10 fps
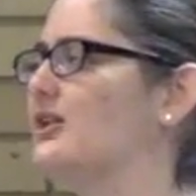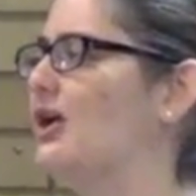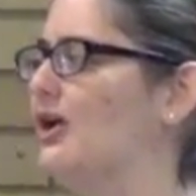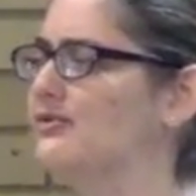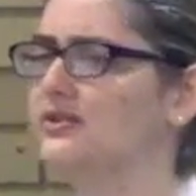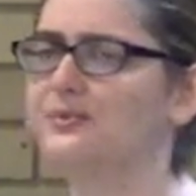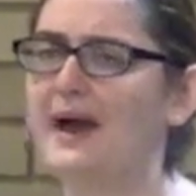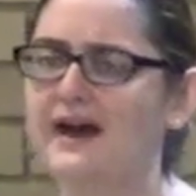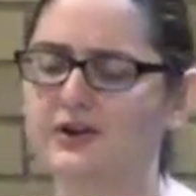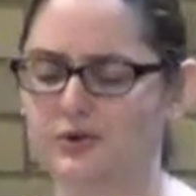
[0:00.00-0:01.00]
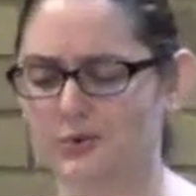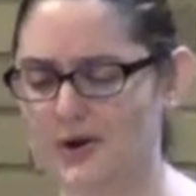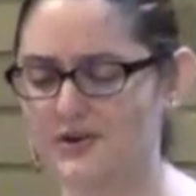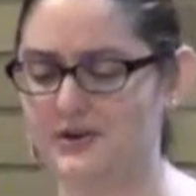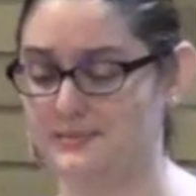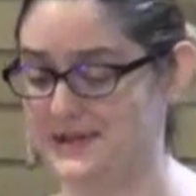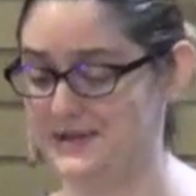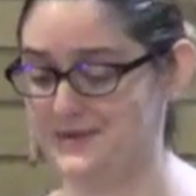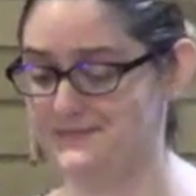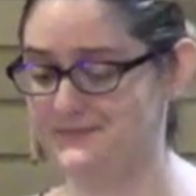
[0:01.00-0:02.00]
call for radical welcome
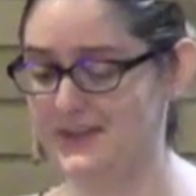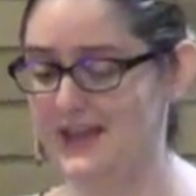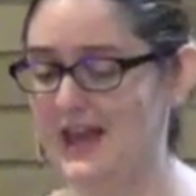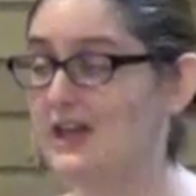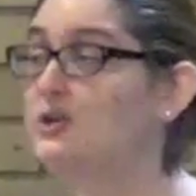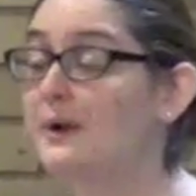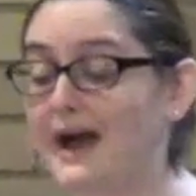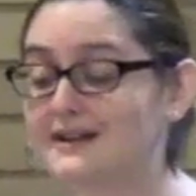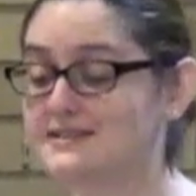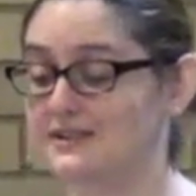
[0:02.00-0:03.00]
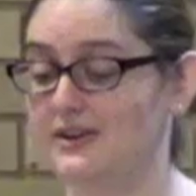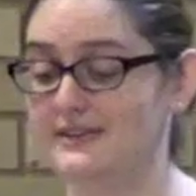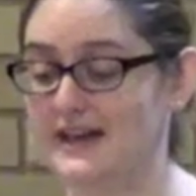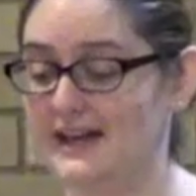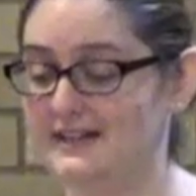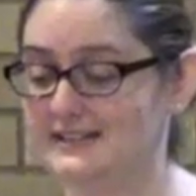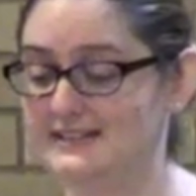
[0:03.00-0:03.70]
here, and you acted on that.